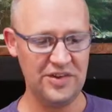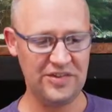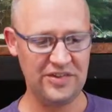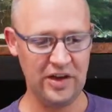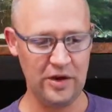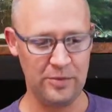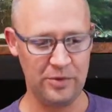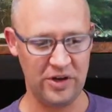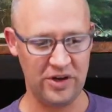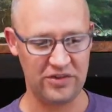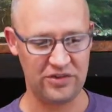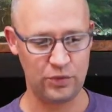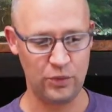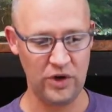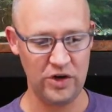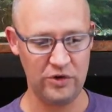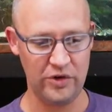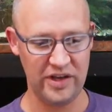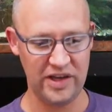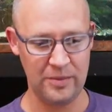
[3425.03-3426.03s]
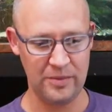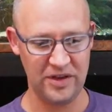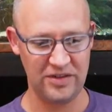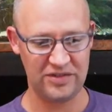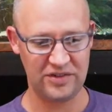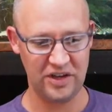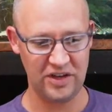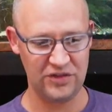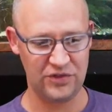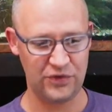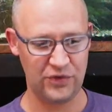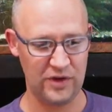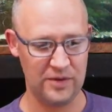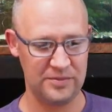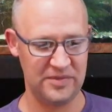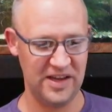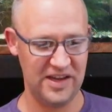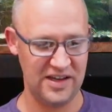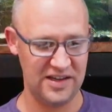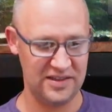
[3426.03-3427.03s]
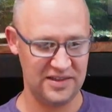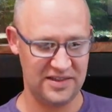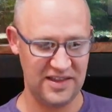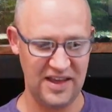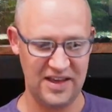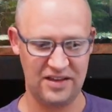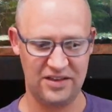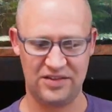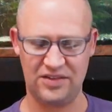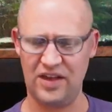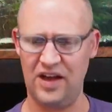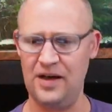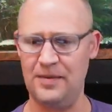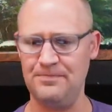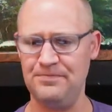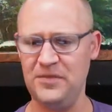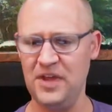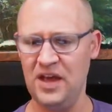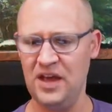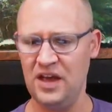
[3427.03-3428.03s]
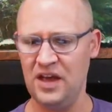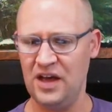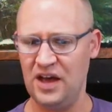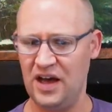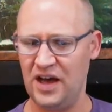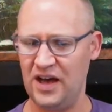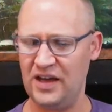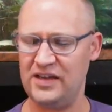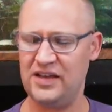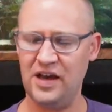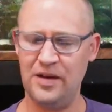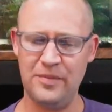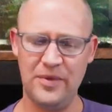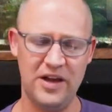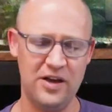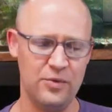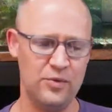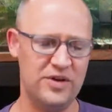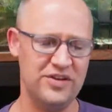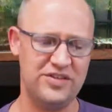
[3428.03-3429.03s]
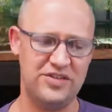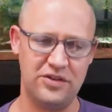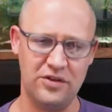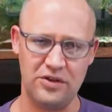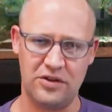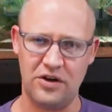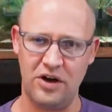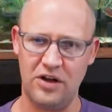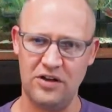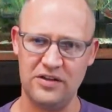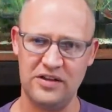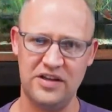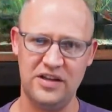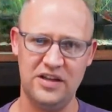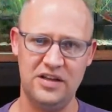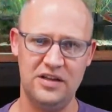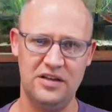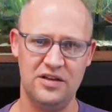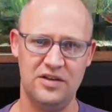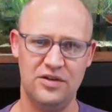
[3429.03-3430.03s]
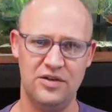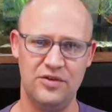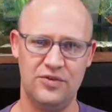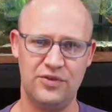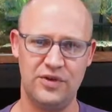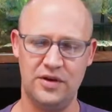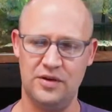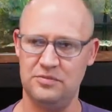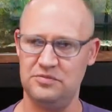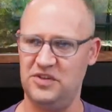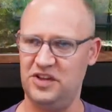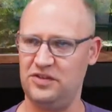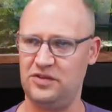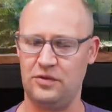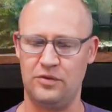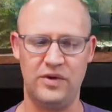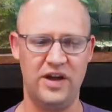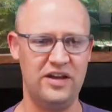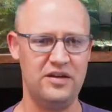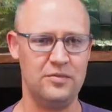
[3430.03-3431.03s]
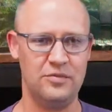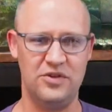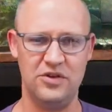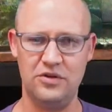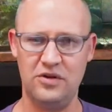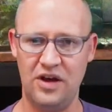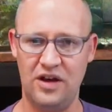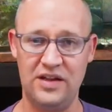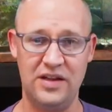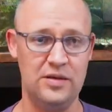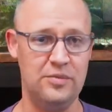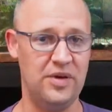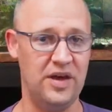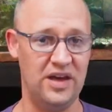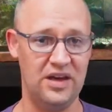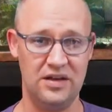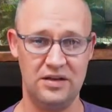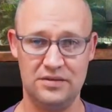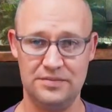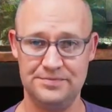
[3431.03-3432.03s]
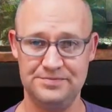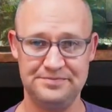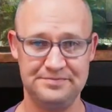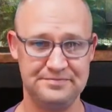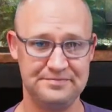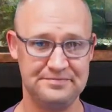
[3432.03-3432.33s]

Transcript: Six Airbrush. Where do I get my scuds from, Dan? Thanks. I got my original colony from just a random dude on eBay.